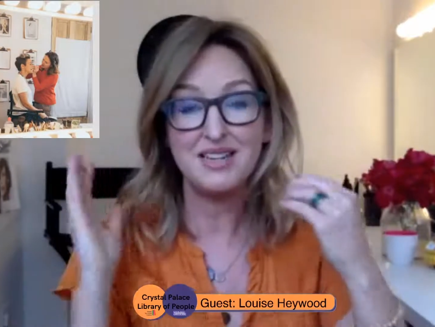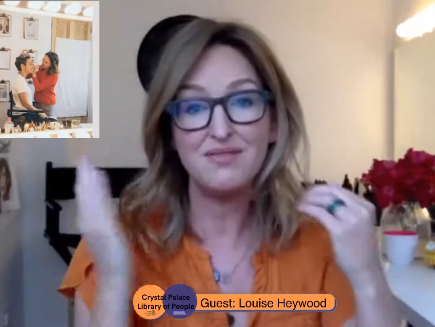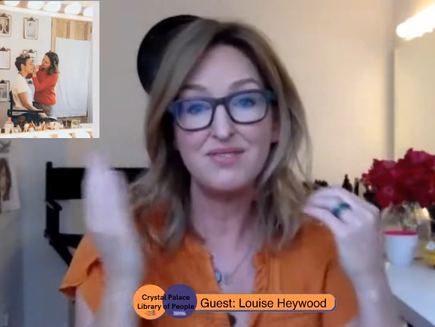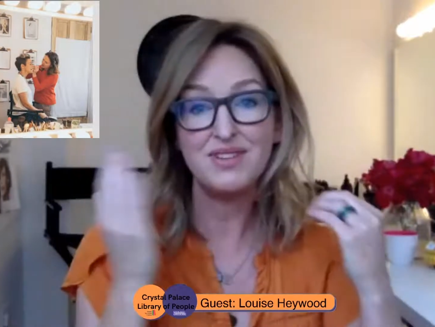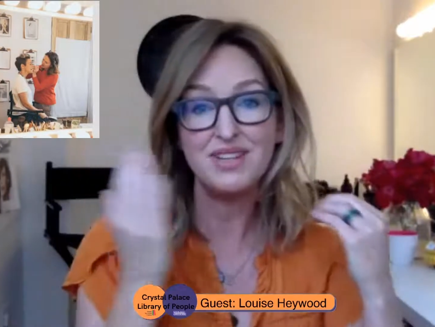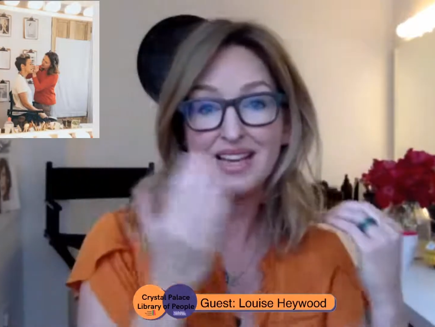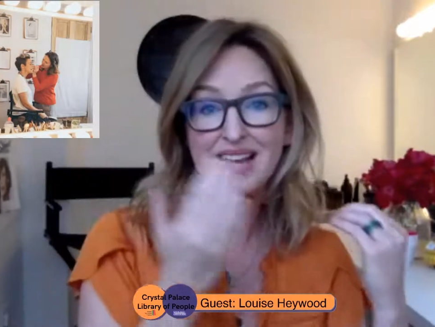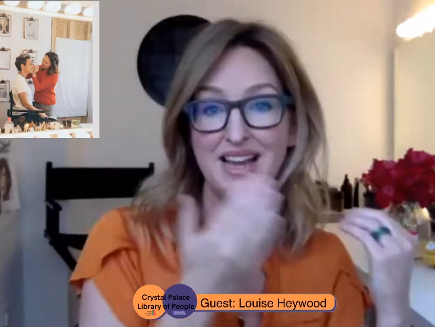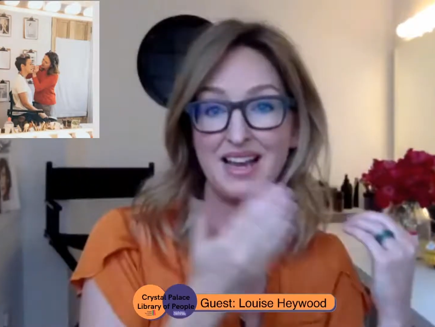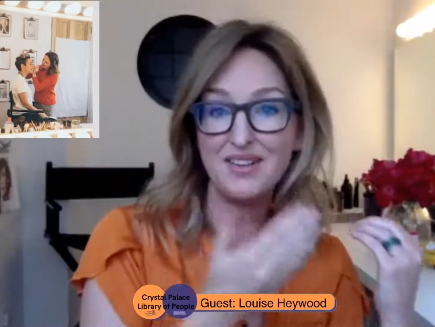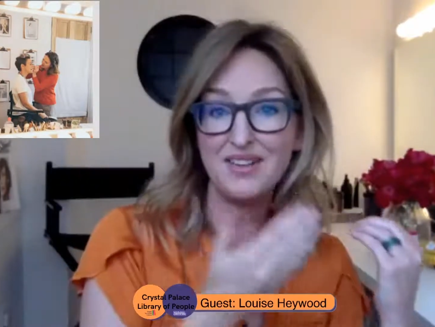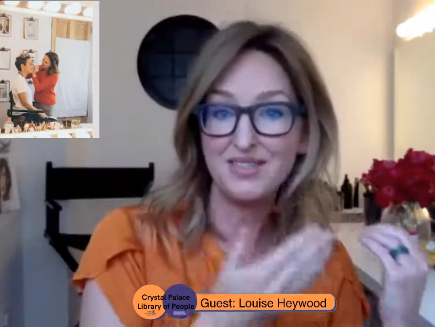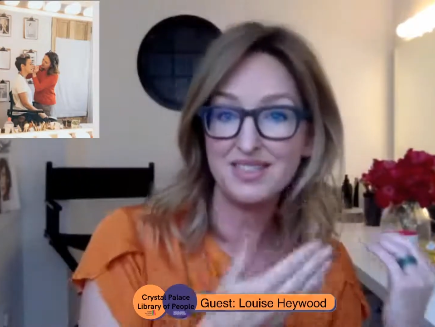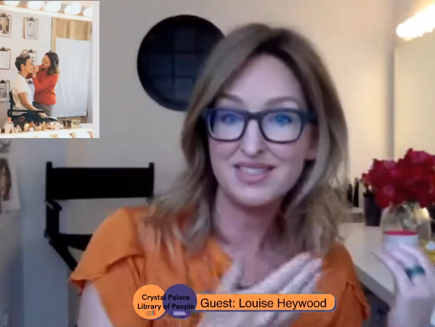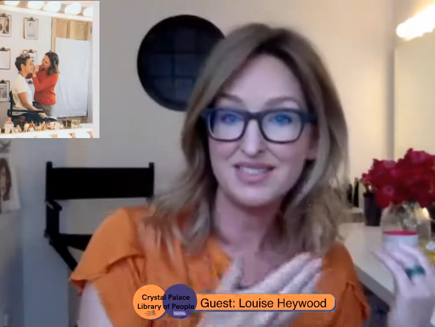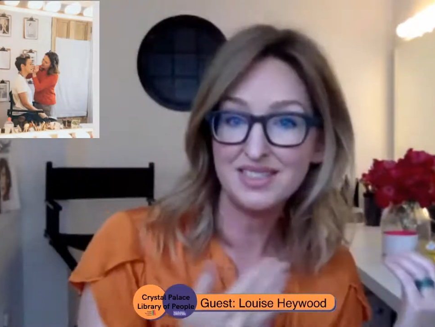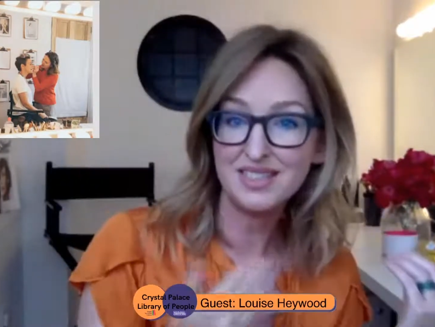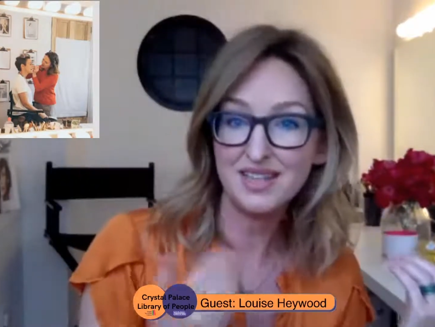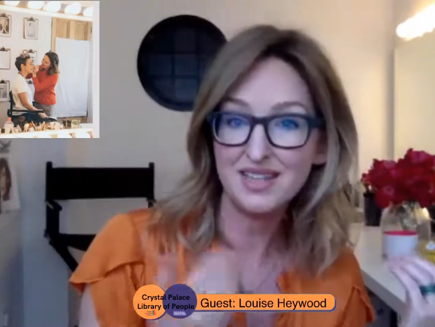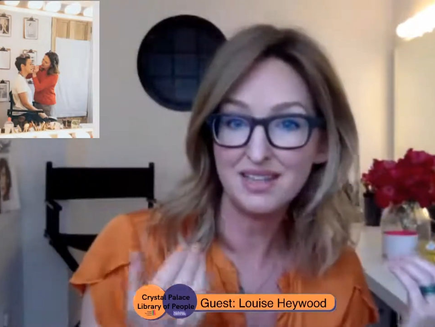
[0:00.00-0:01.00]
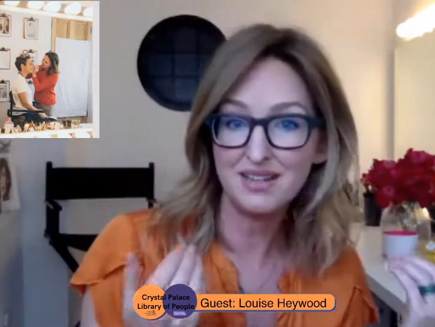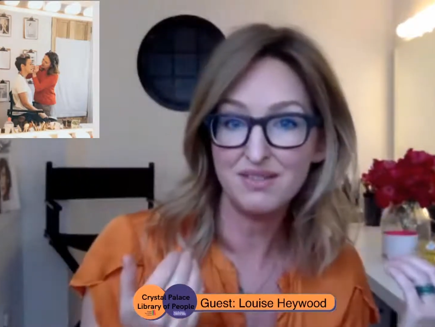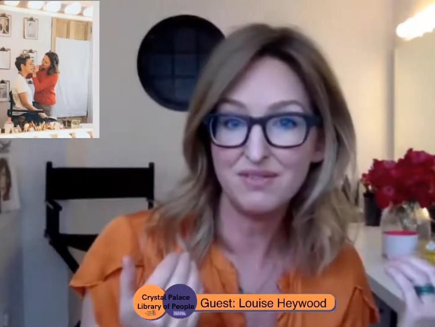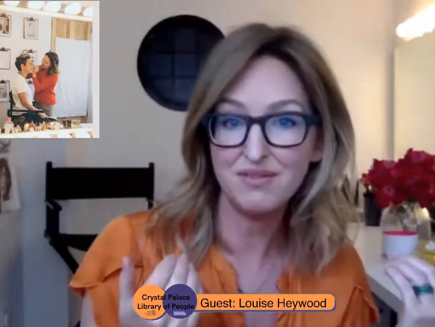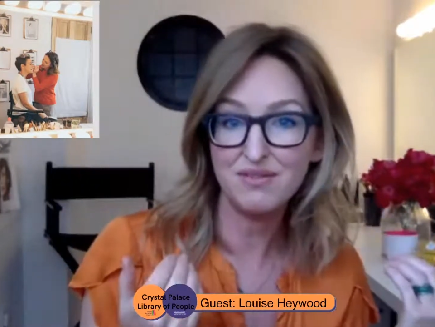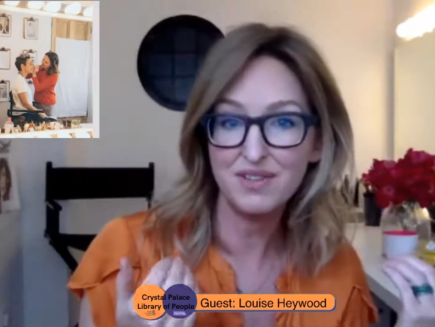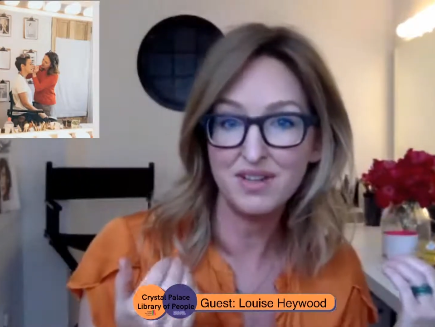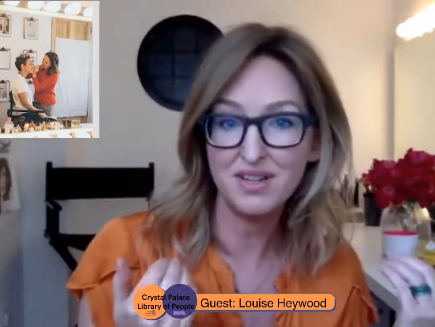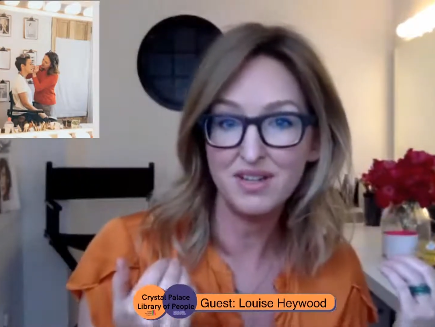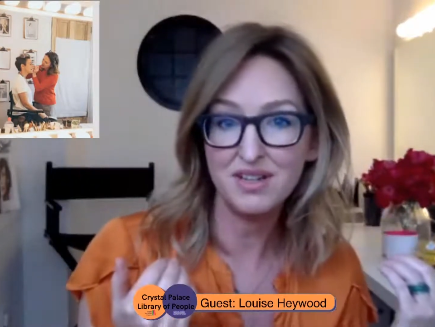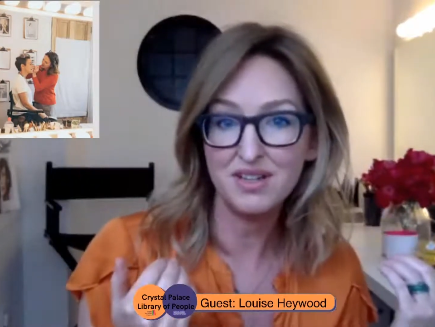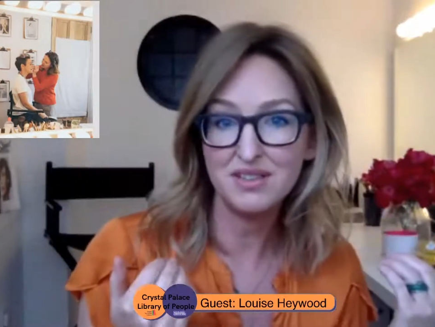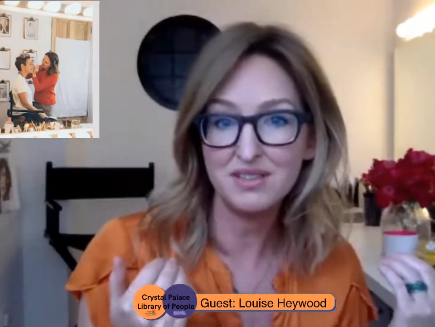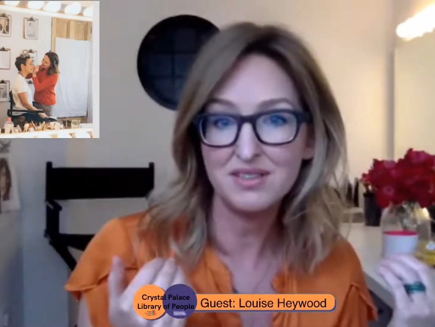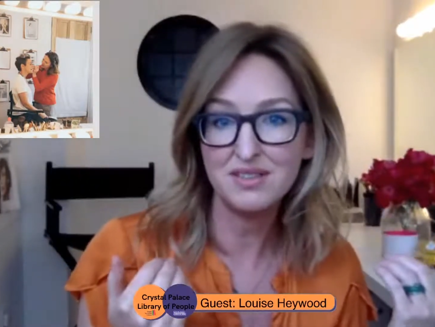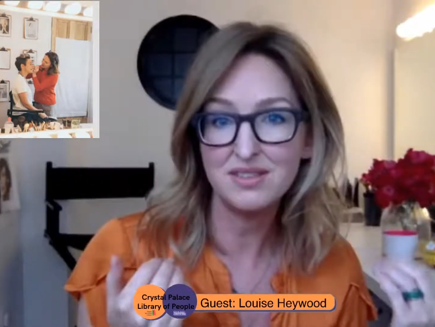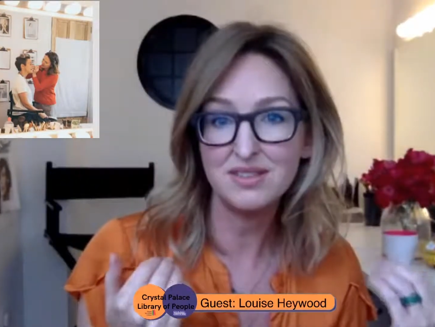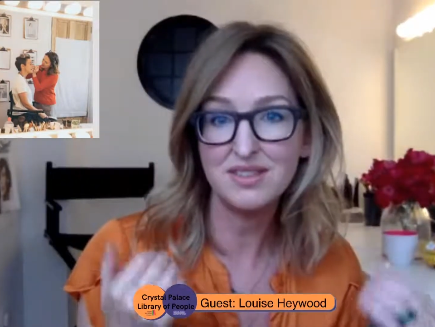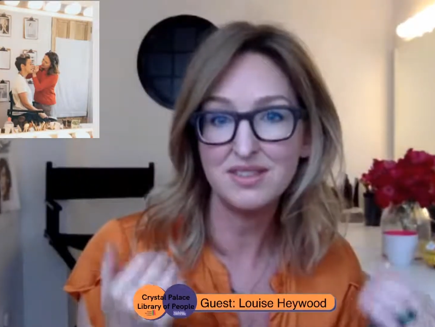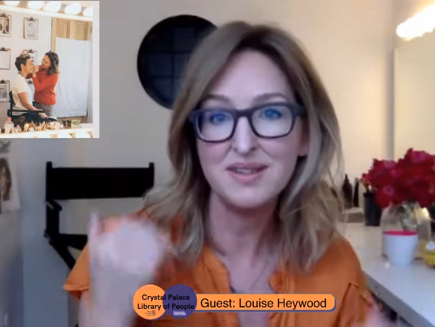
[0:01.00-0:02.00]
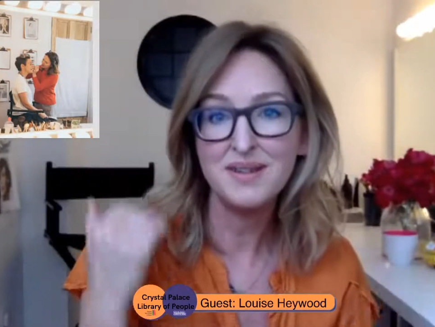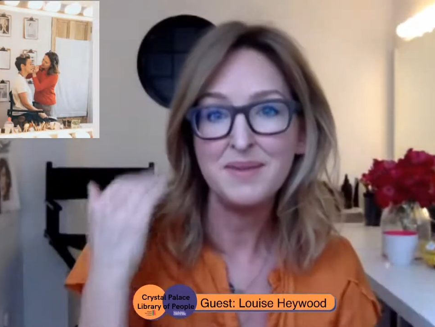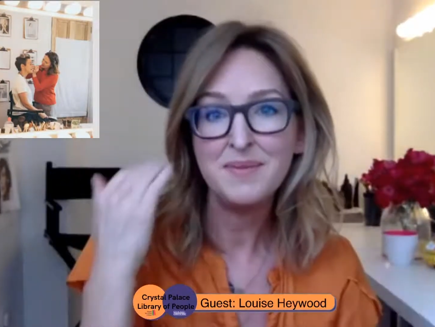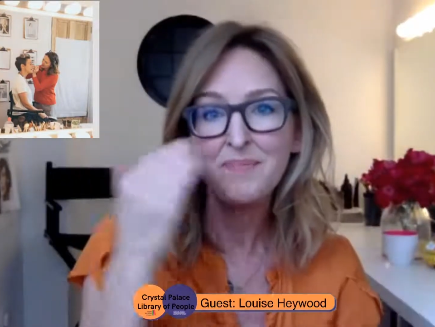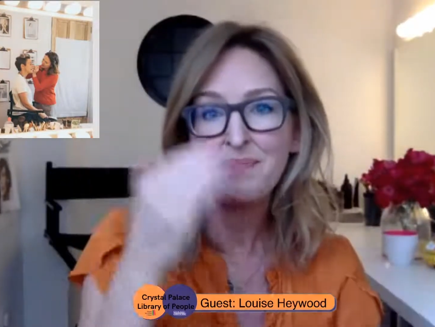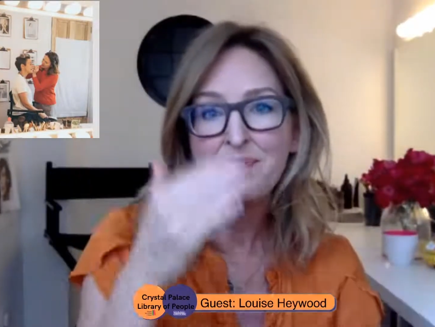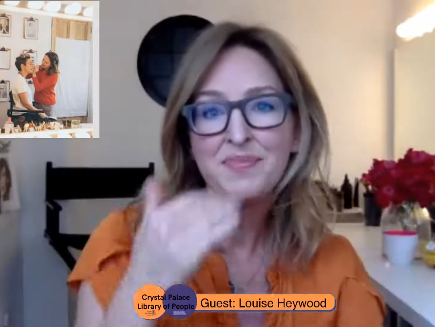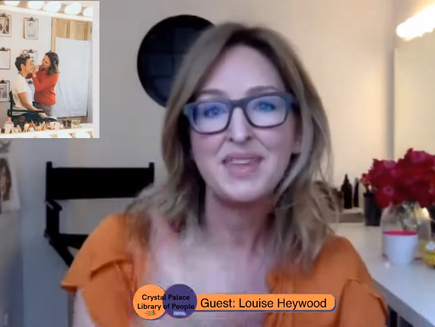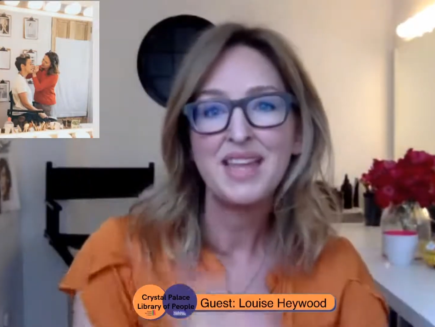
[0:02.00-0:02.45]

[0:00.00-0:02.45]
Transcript: evening out the skin first.